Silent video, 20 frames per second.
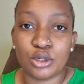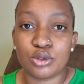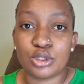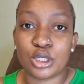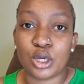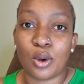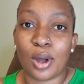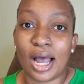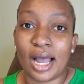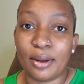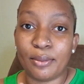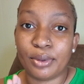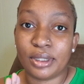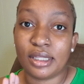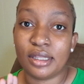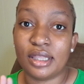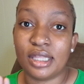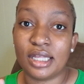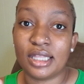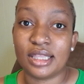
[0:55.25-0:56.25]
So I
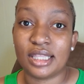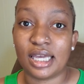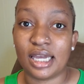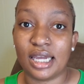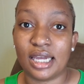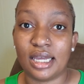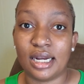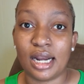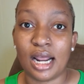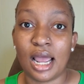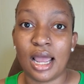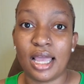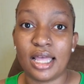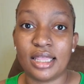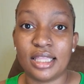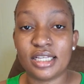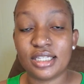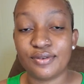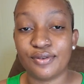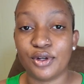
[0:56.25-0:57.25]
really think that in
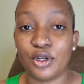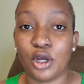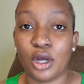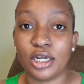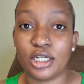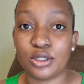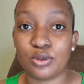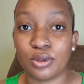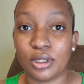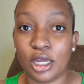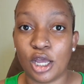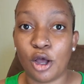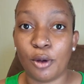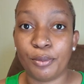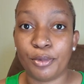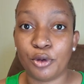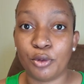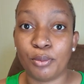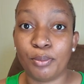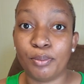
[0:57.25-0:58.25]
this video, I just wanna
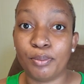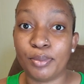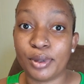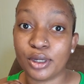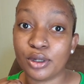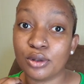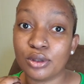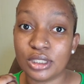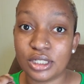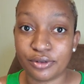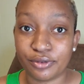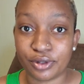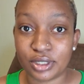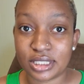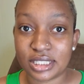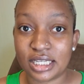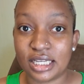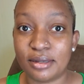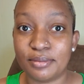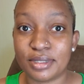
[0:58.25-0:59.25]
help you build
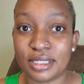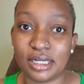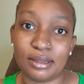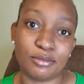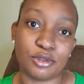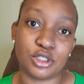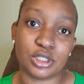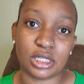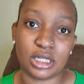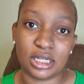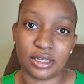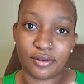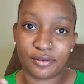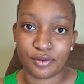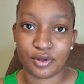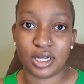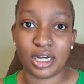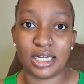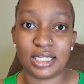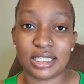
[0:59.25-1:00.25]
different tips and I'm just gonna give
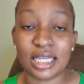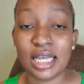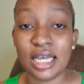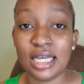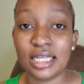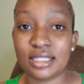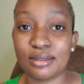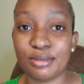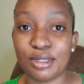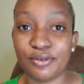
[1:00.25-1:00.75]
you guys some